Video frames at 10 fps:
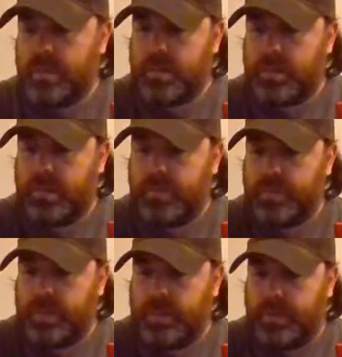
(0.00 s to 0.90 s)
So if
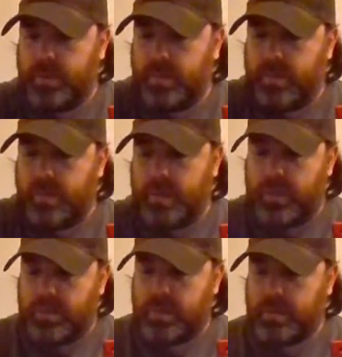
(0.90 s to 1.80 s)
we do
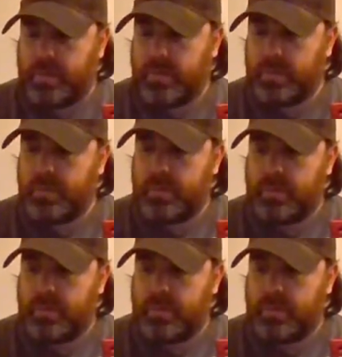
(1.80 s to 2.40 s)
this,